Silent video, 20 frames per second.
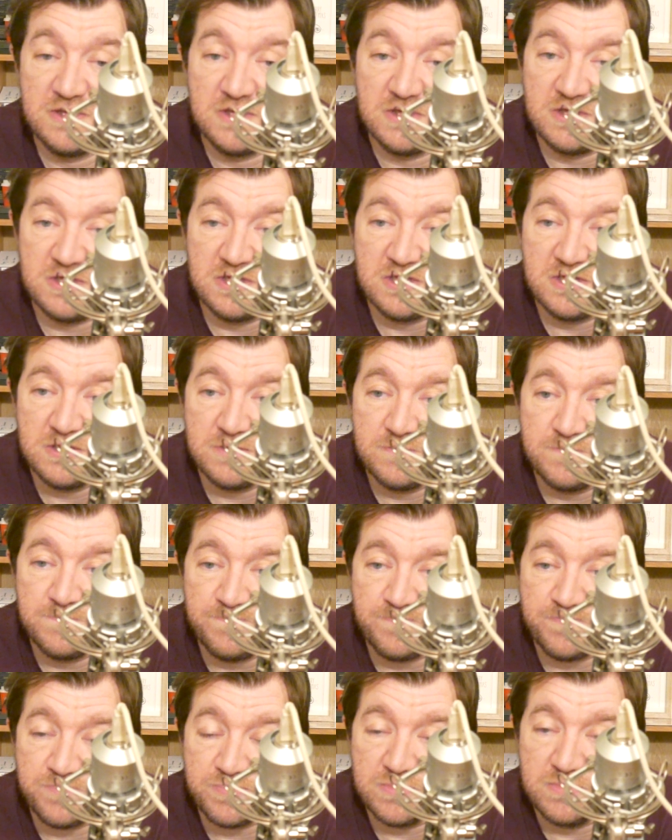Um,
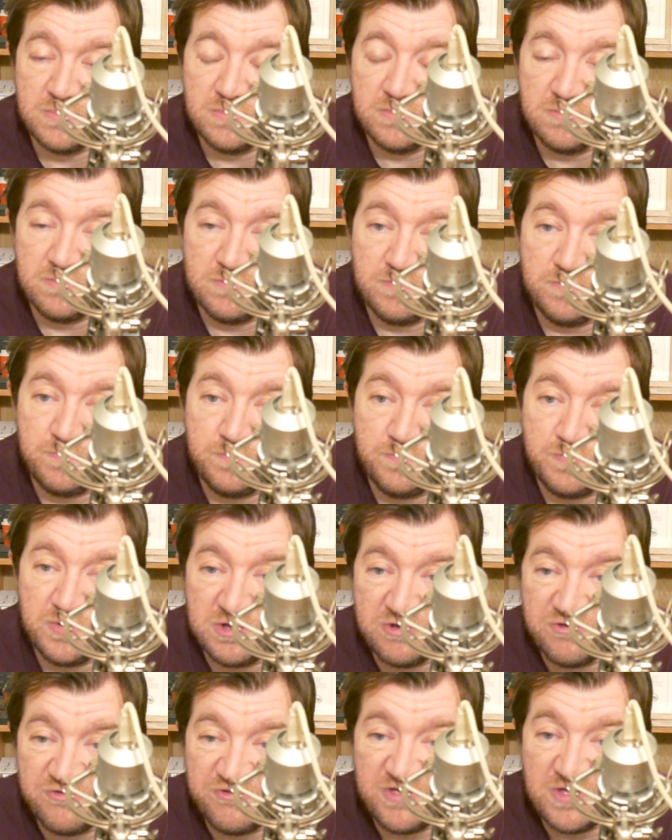
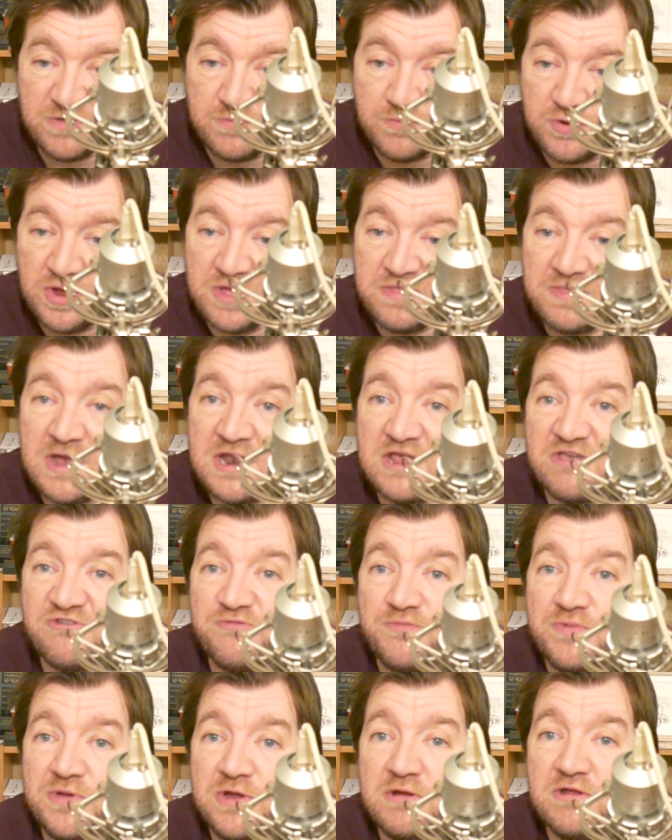because he can bring that
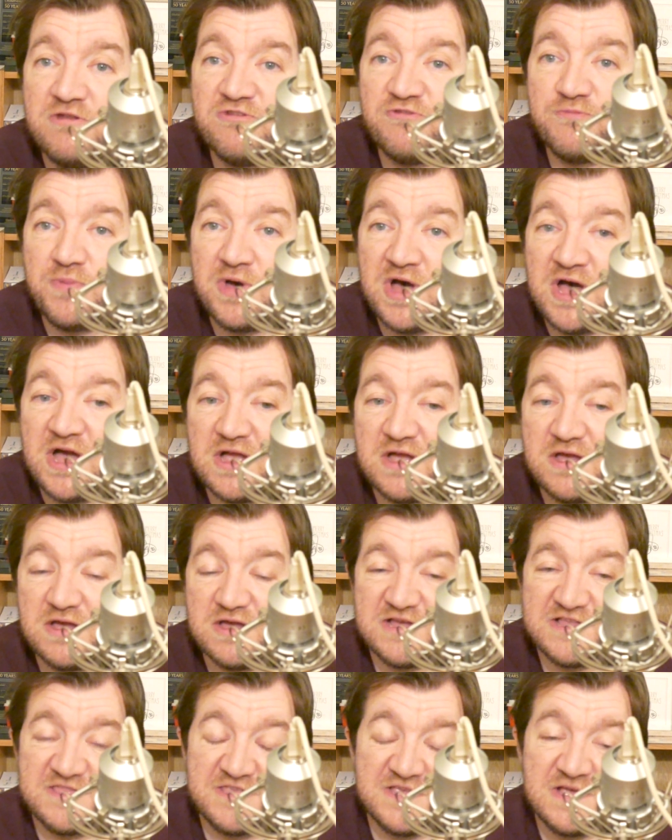experience back.
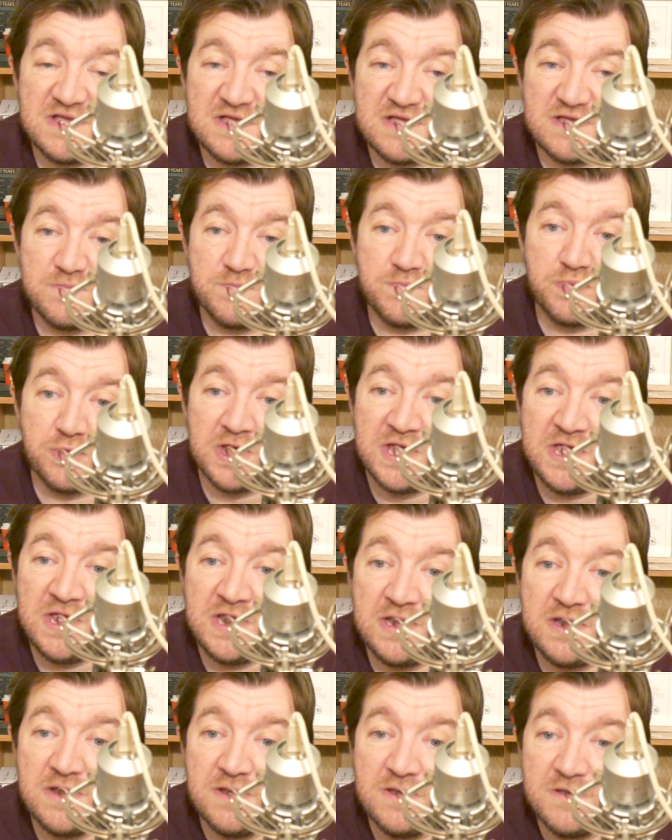I think
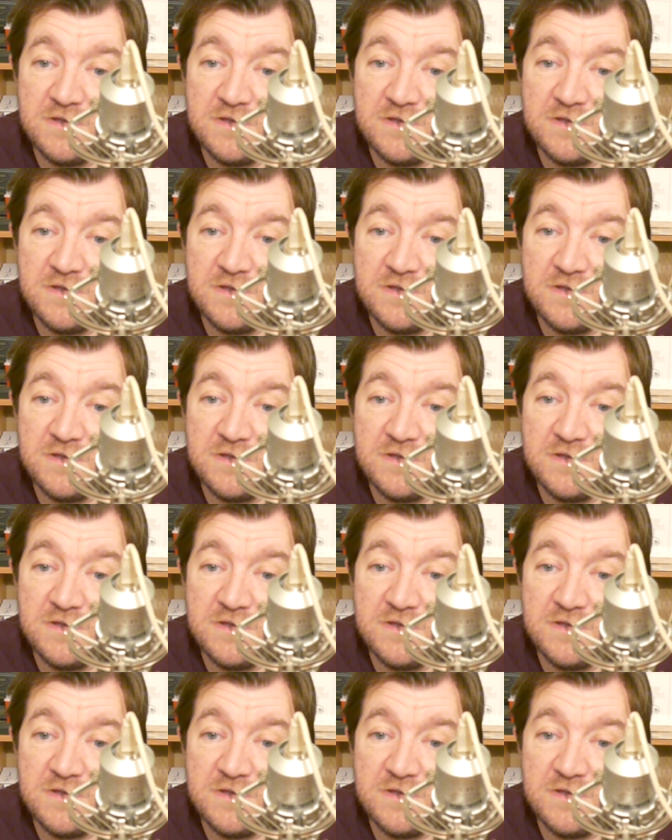playing